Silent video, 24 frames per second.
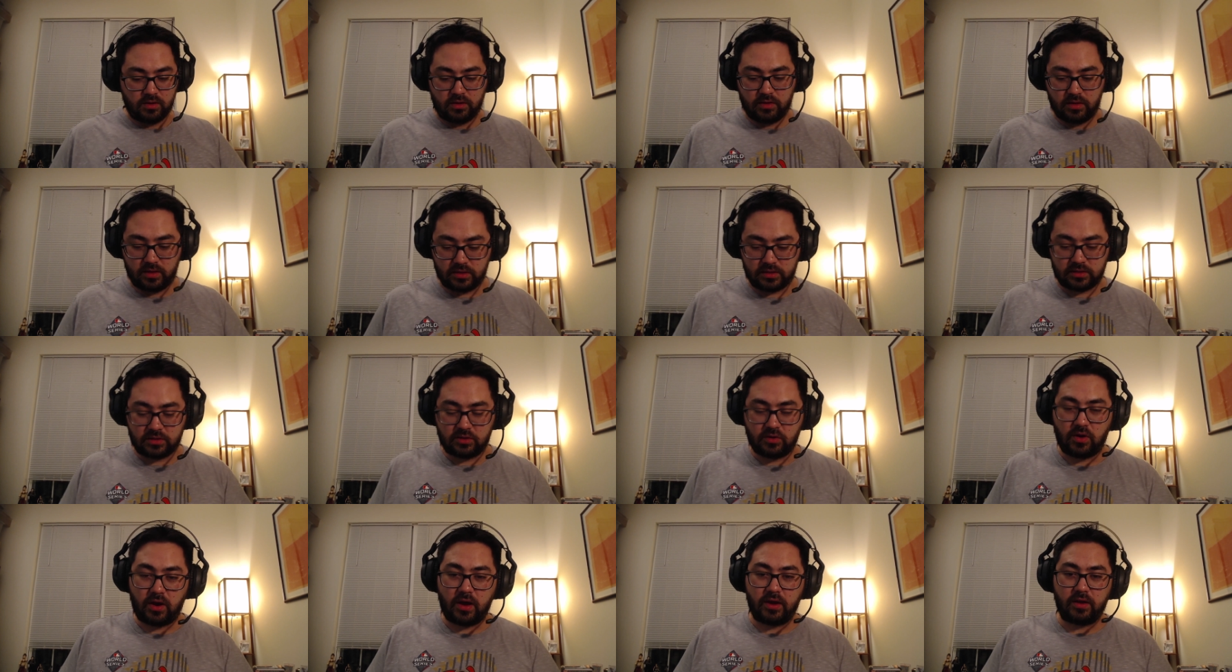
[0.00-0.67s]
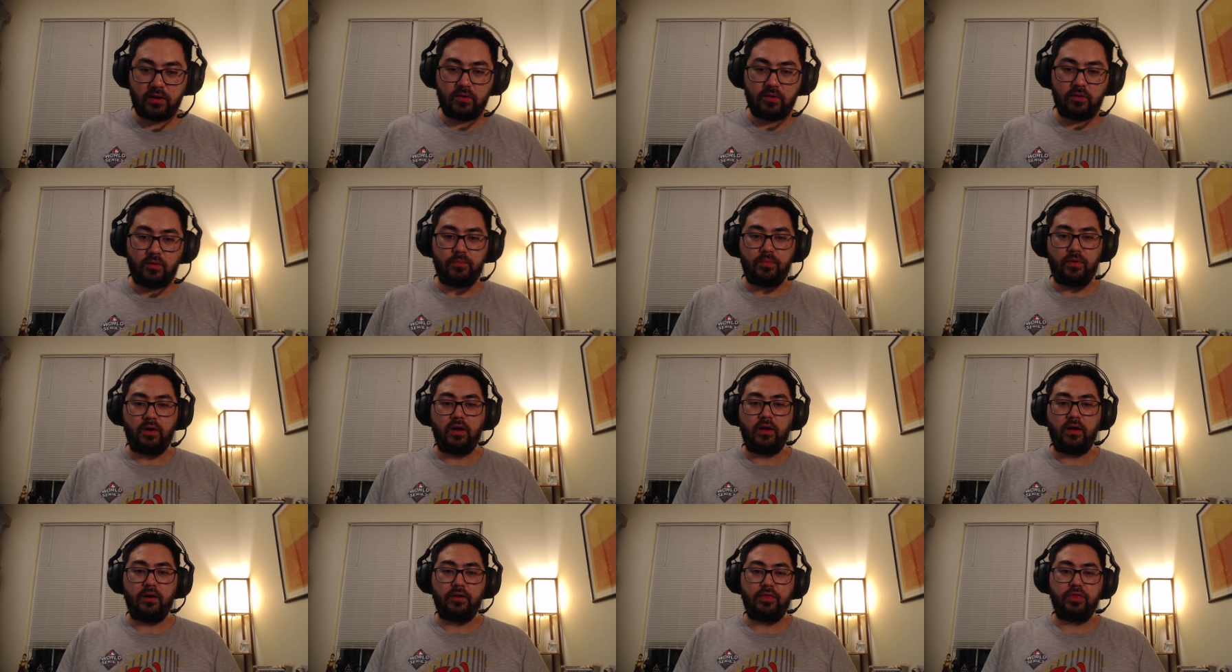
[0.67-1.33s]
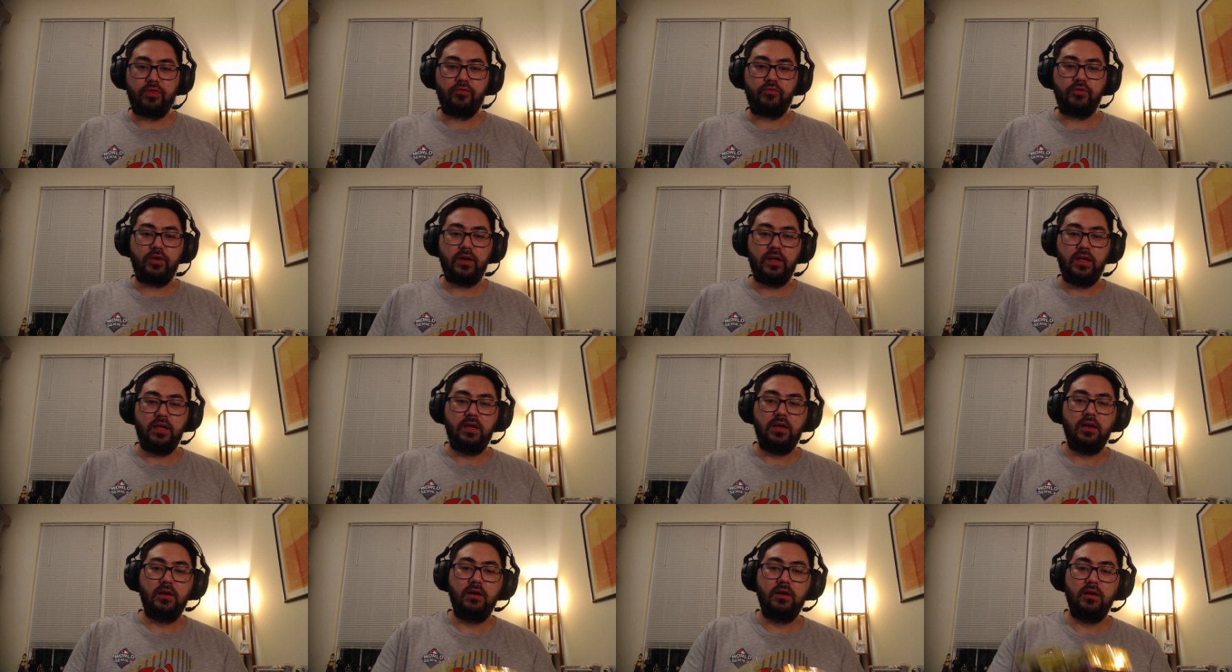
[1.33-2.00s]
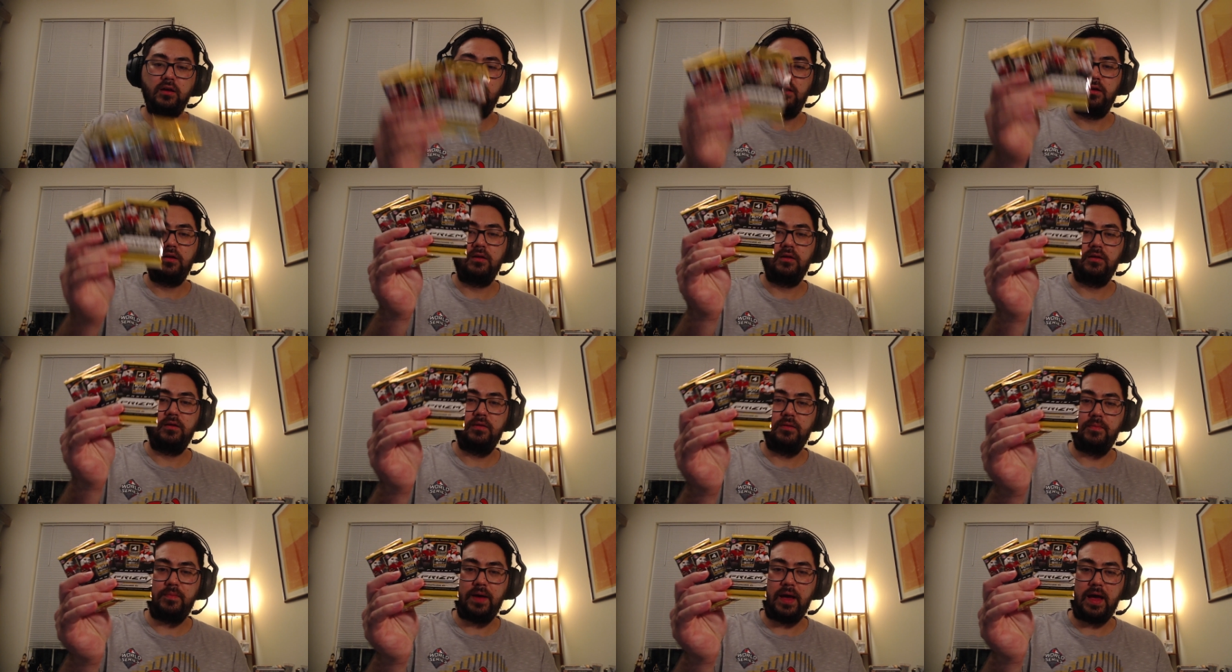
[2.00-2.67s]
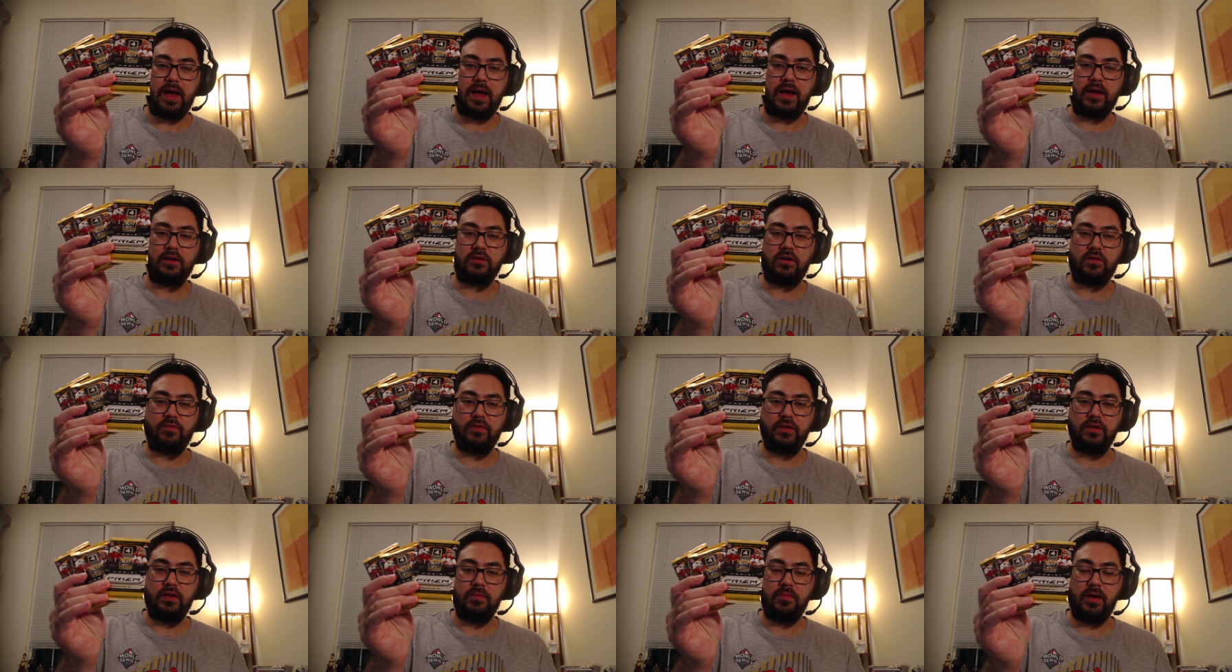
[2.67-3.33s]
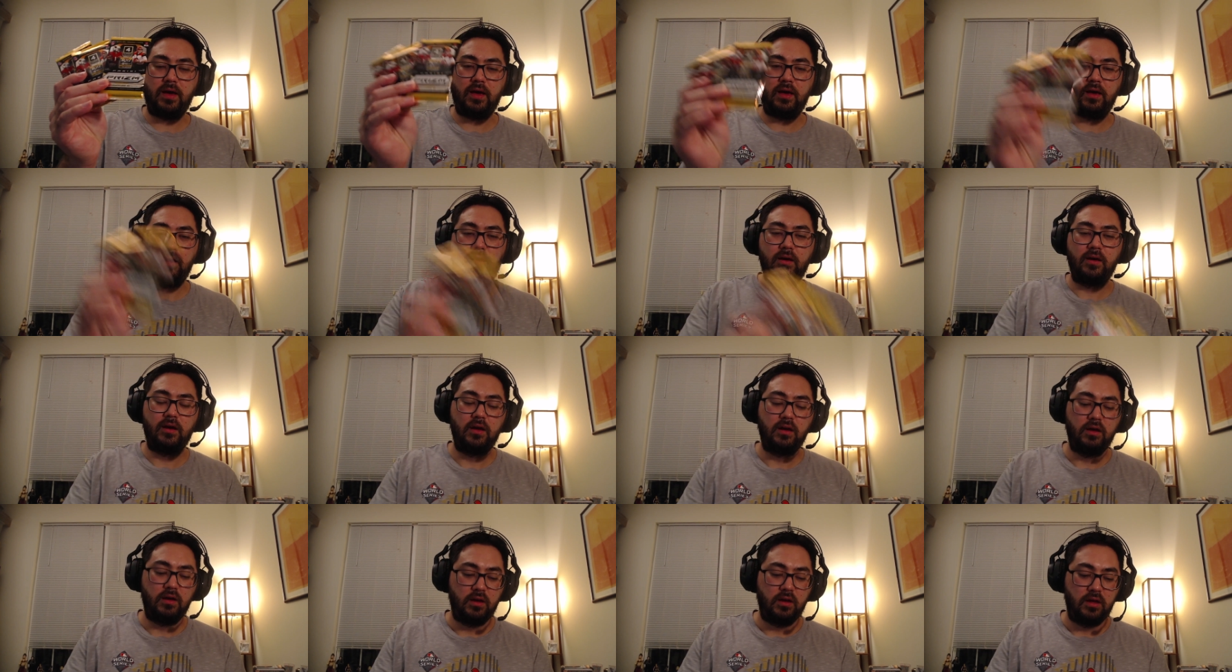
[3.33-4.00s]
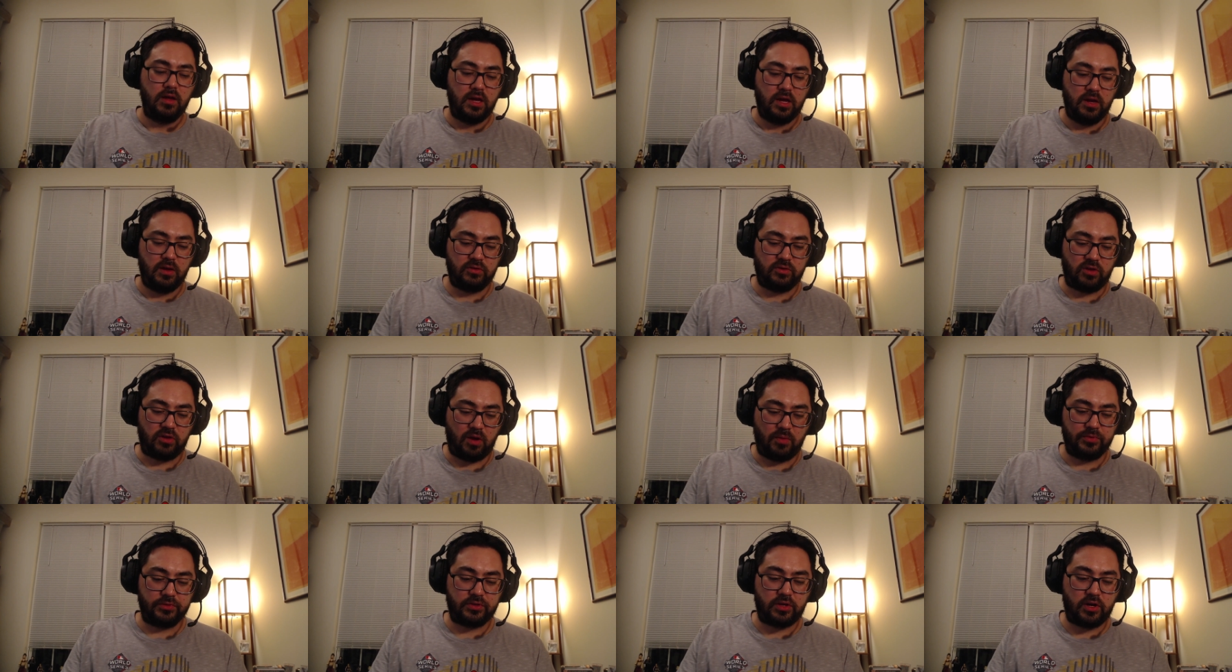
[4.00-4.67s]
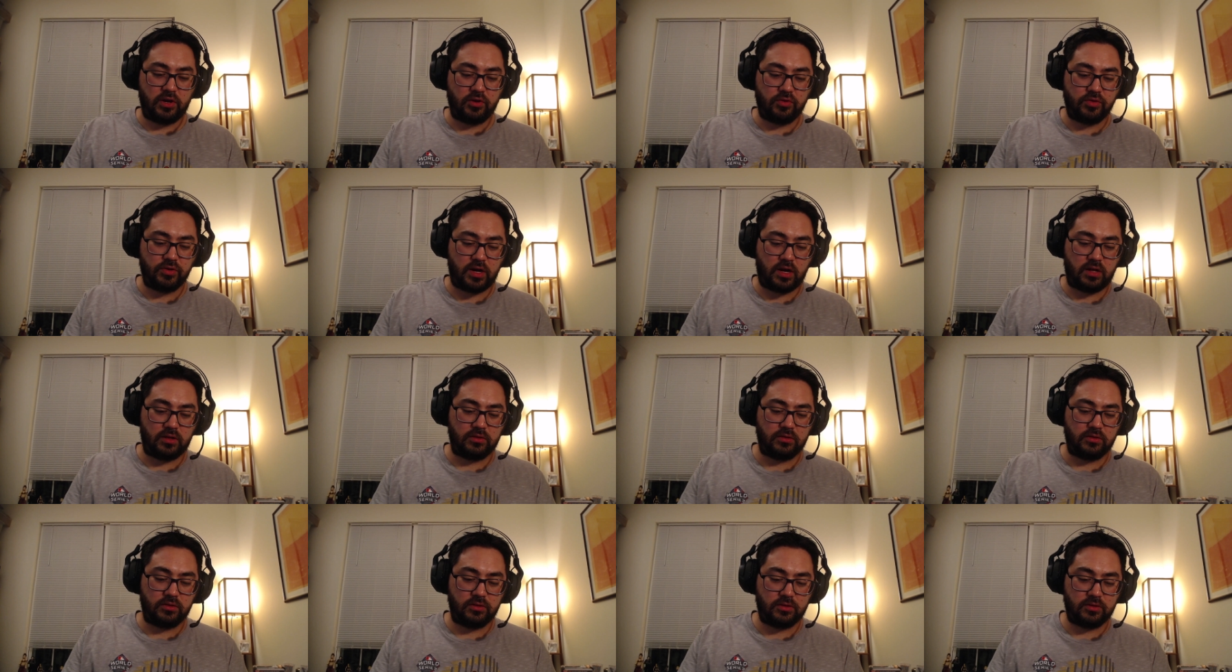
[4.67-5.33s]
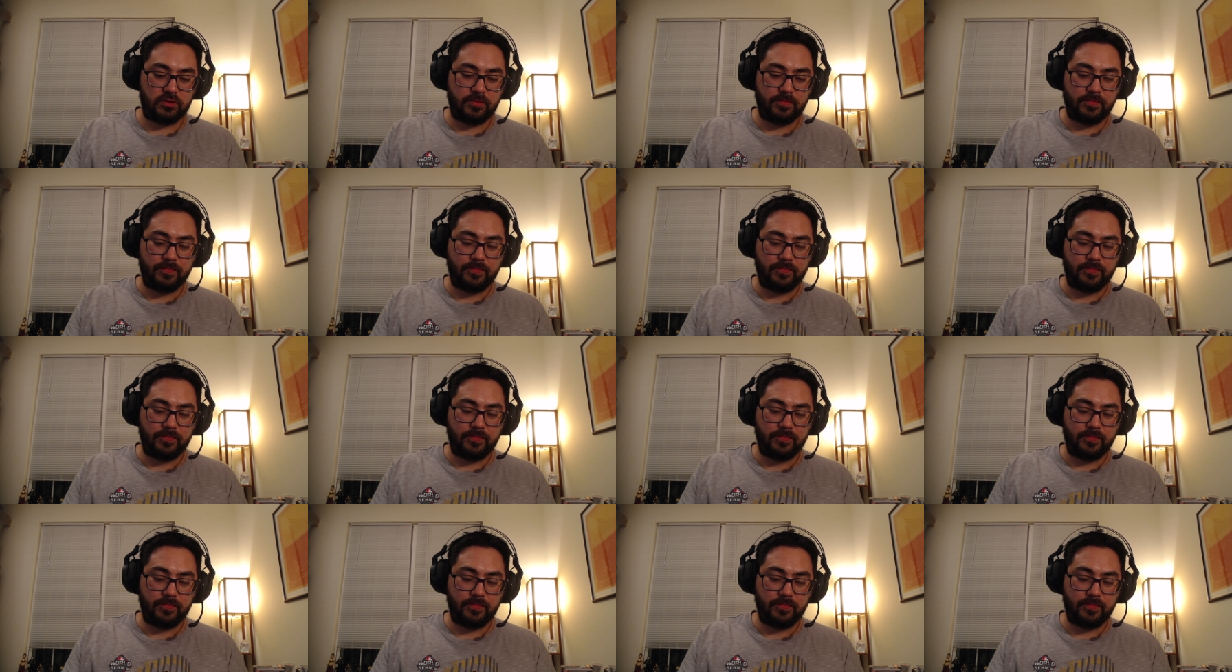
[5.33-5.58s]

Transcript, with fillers: this. So I bought 3 packs off of eBay. It was almost $100.